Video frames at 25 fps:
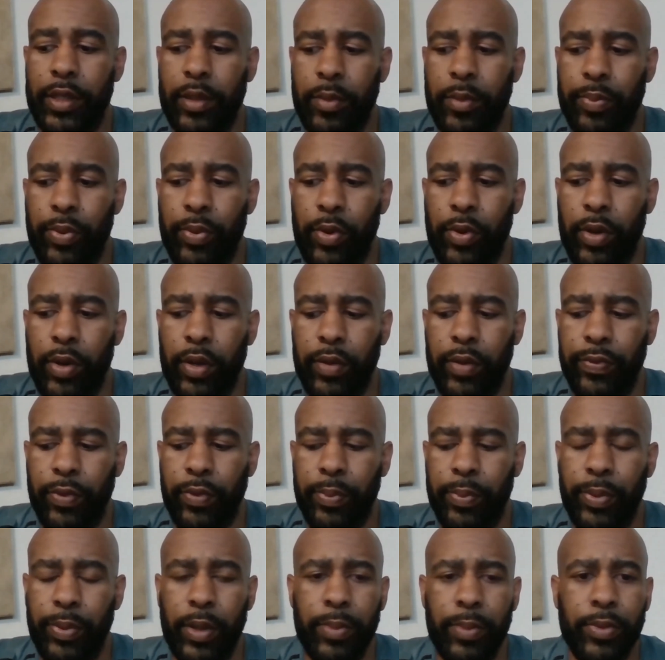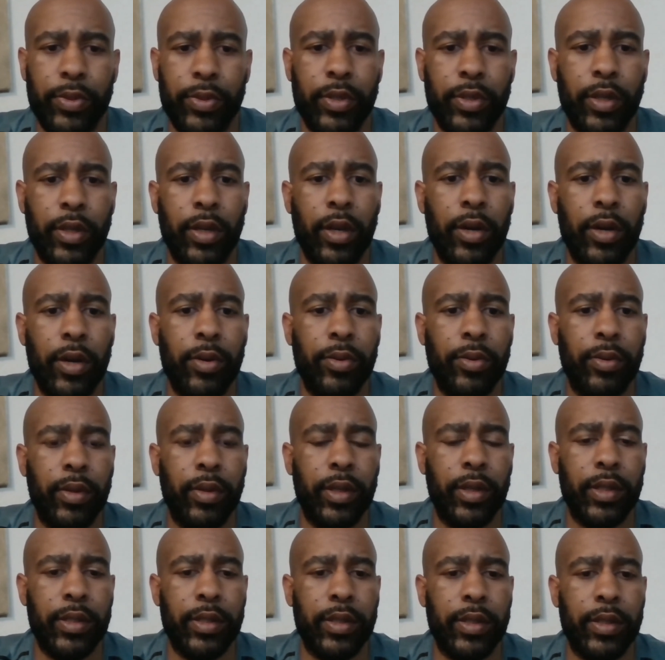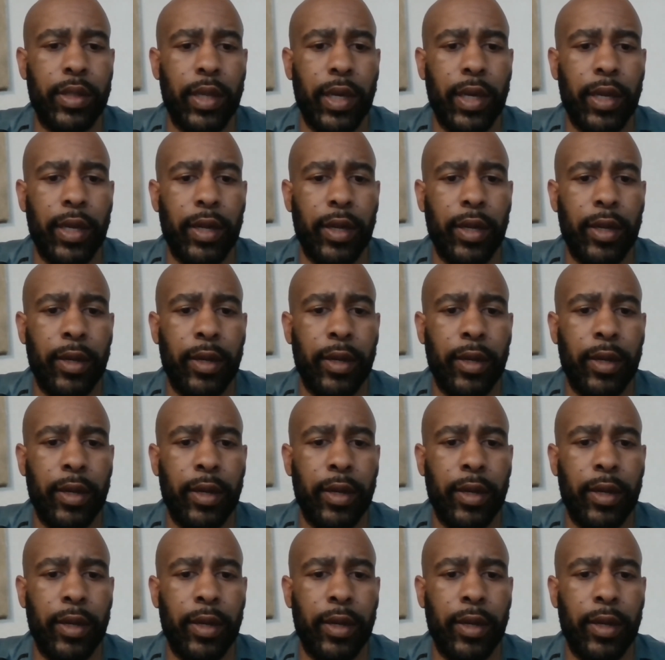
important for people to note, is that